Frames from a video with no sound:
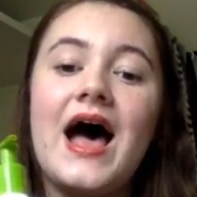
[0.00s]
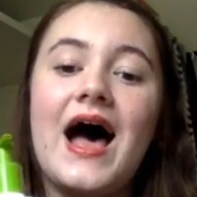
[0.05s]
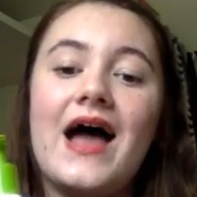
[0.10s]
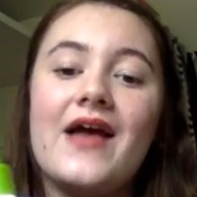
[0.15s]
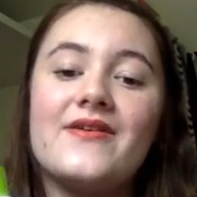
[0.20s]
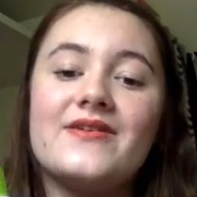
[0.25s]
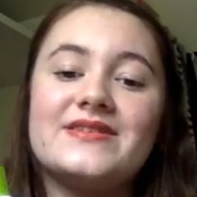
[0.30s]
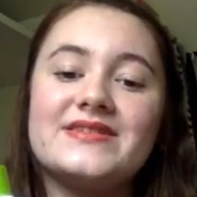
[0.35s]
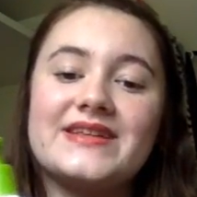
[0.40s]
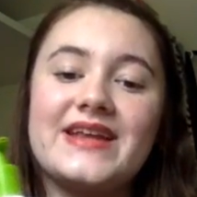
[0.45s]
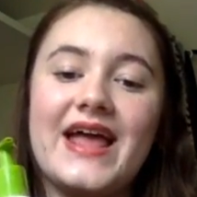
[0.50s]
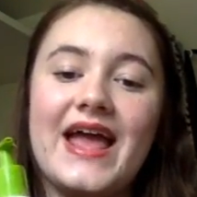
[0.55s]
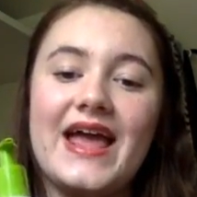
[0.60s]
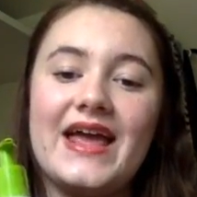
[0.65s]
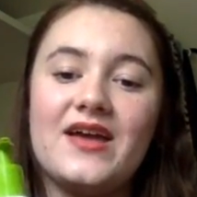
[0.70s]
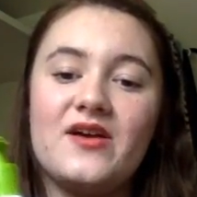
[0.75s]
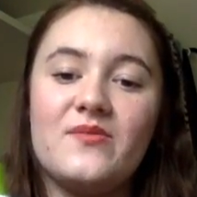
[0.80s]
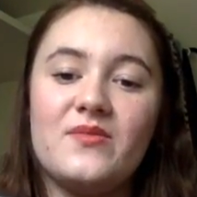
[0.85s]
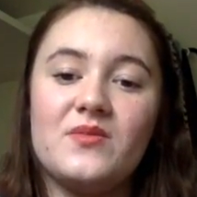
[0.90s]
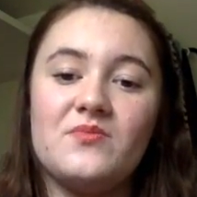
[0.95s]
I use it
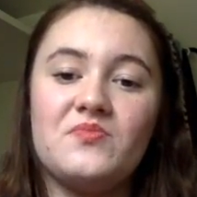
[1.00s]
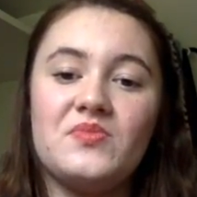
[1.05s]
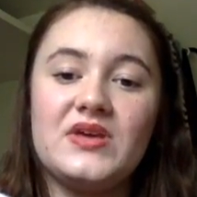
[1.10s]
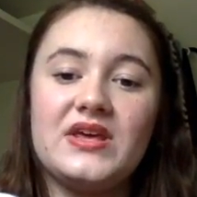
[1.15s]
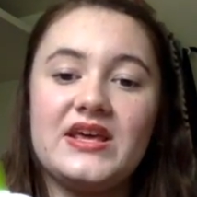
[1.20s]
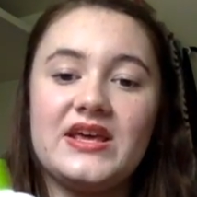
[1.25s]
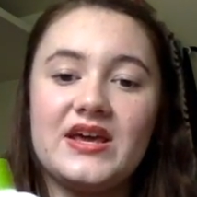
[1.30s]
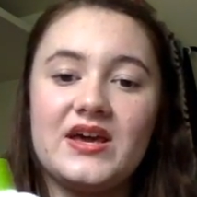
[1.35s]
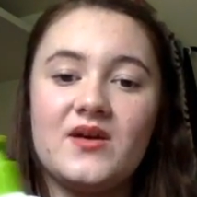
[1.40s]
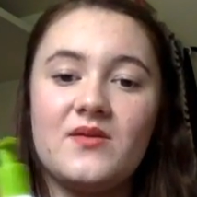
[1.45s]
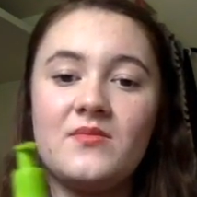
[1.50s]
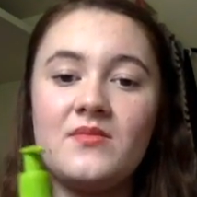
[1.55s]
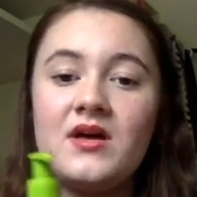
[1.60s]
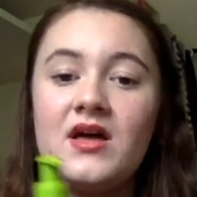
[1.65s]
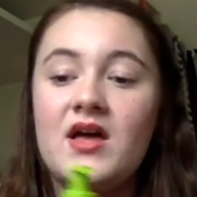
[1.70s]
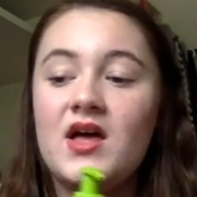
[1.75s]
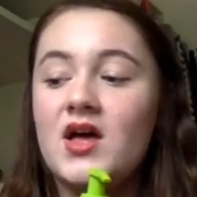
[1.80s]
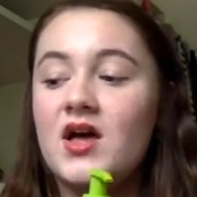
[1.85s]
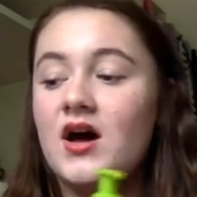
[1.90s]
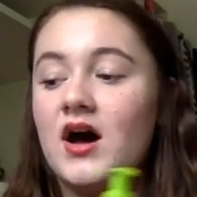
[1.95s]
AM and PM
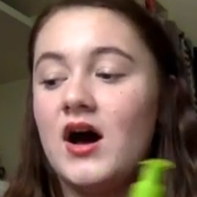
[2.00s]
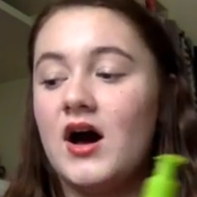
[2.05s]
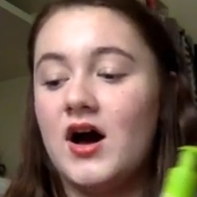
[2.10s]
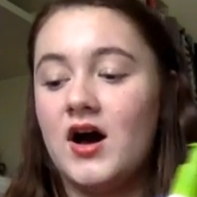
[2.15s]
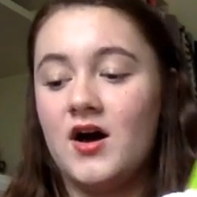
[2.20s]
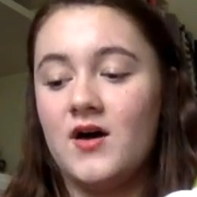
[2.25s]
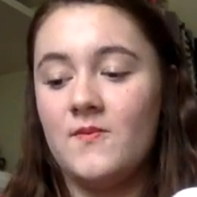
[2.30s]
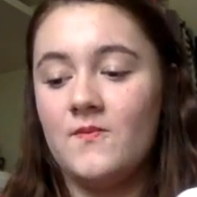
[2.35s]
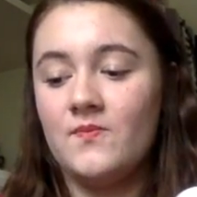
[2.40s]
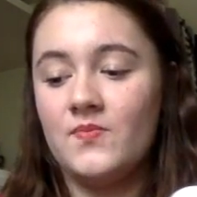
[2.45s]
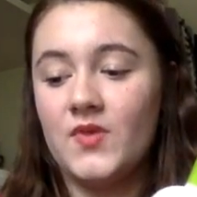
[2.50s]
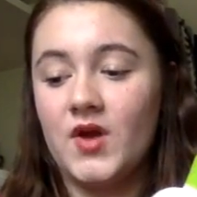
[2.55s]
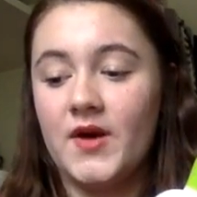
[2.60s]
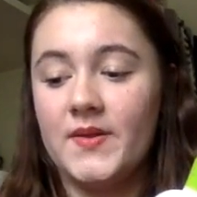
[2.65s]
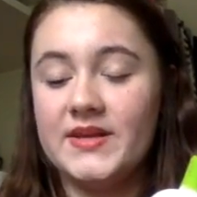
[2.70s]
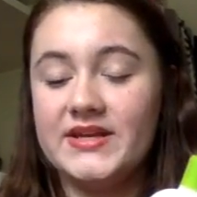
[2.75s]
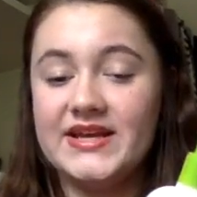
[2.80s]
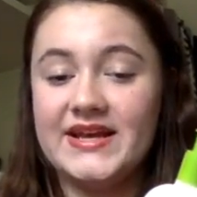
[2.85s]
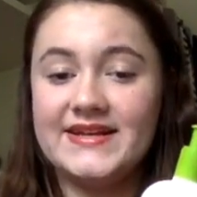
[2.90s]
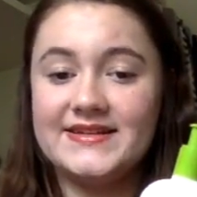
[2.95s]
on
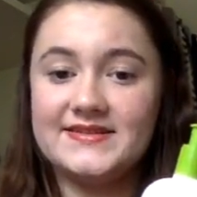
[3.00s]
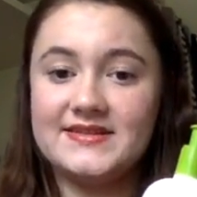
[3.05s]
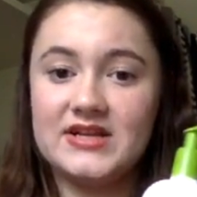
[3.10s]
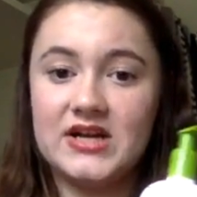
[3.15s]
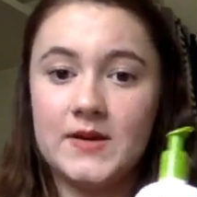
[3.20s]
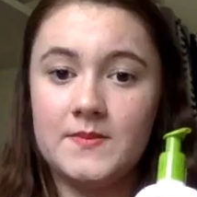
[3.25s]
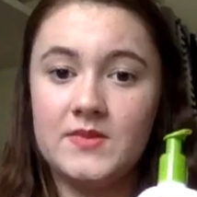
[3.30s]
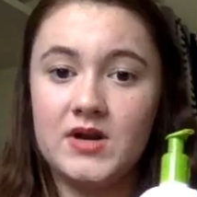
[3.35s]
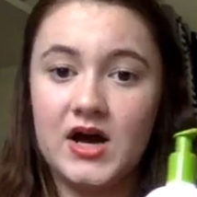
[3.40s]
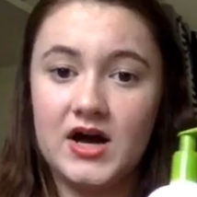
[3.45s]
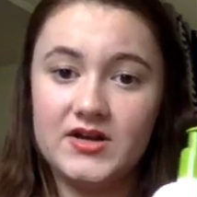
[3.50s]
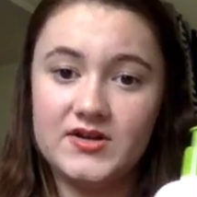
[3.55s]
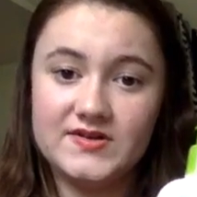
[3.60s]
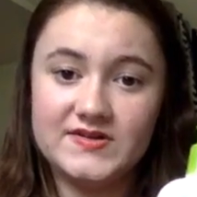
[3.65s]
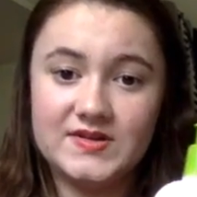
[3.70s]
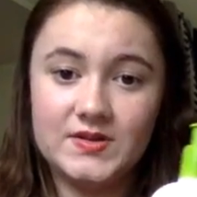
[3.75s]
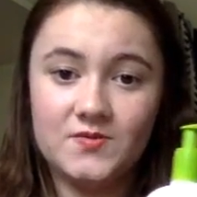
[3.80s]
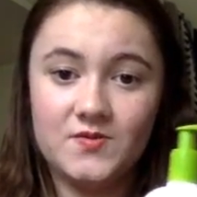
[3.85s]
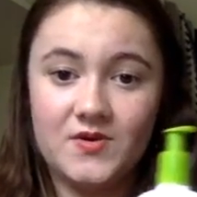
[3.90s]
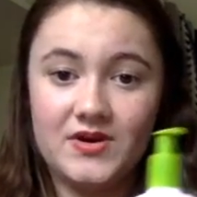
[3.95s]
the days that I'm not
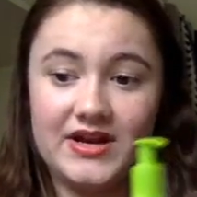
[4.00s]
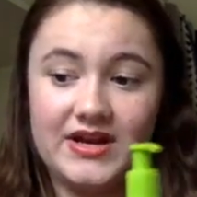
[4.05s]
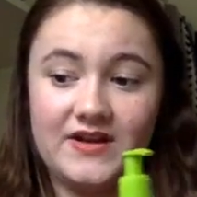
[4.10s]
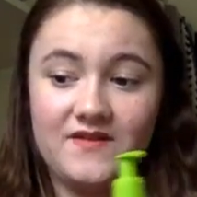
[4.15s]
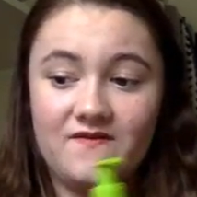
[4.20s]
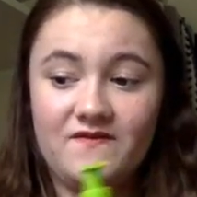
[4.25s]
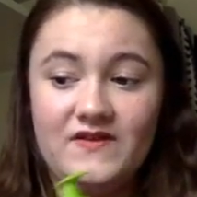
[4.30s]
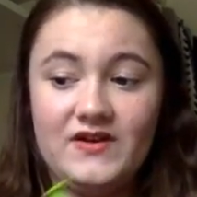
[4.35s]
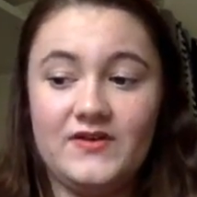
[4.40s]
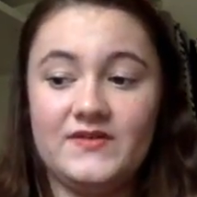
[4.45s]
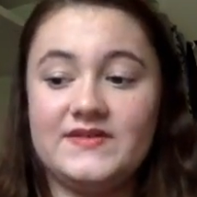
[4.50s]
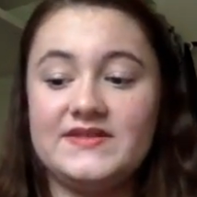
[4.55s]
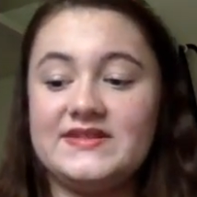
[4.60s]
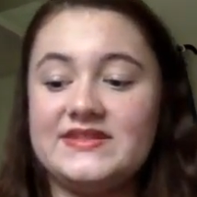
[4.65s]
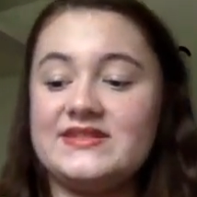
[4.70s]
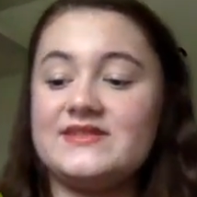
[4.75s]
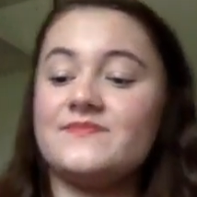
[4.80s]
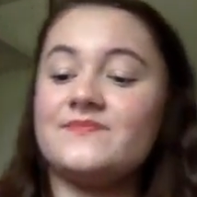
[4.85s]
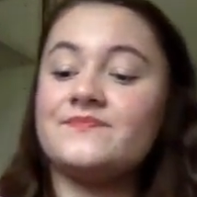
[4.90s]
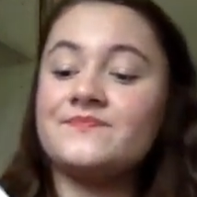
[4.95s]
using Rodan &
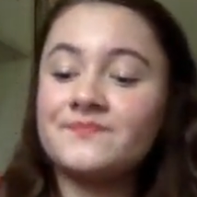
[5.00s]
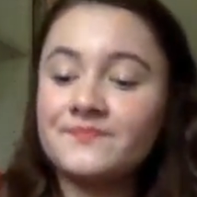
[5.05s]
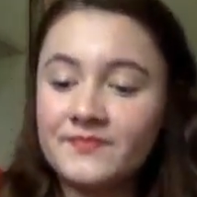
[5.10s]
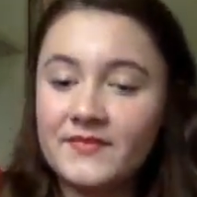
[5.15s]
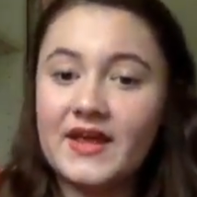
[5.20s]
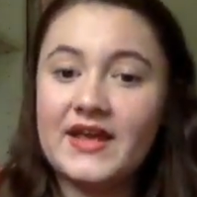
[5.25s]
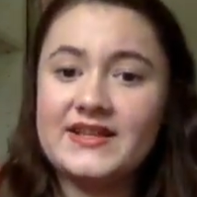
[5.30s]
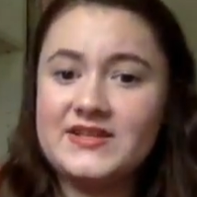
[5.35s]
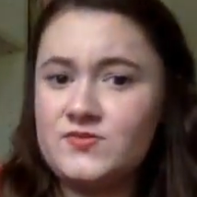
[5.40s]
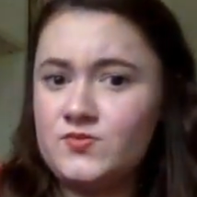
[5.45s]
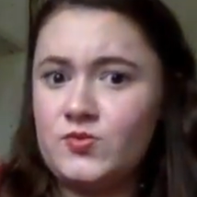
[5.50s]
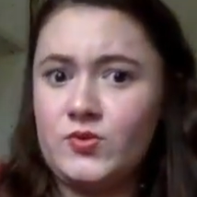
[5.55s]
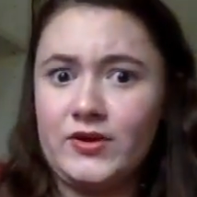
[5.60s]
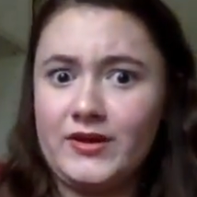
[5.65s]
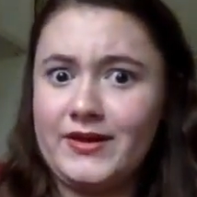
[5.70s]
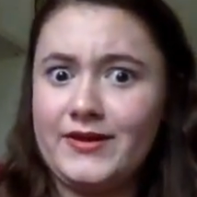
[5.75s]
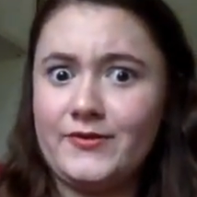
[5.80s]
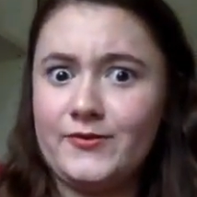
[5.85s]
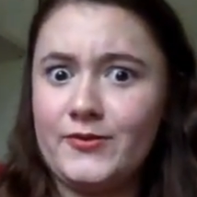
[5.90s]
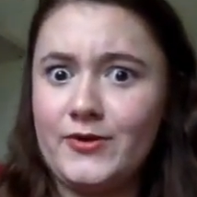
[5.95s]
Fields. It's
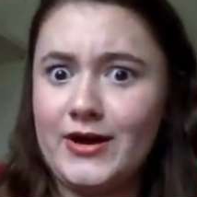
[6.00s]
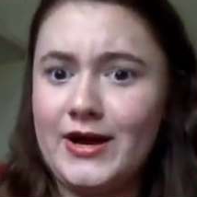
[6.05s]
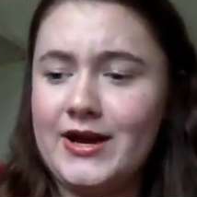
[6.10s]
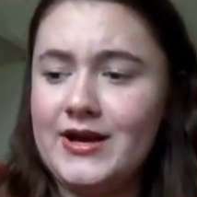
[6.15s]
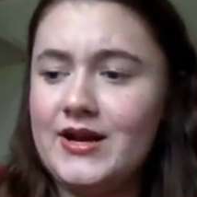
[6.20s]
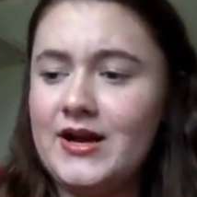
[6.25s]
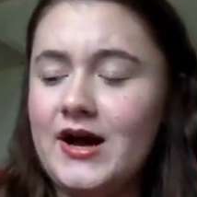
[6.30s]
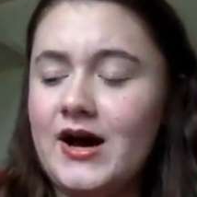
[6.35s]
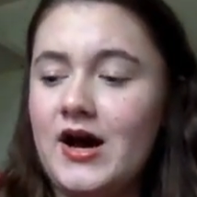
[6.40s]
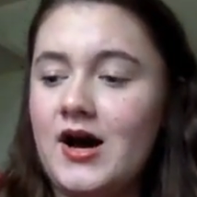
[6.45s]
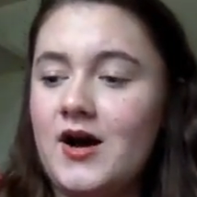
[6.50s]
really great.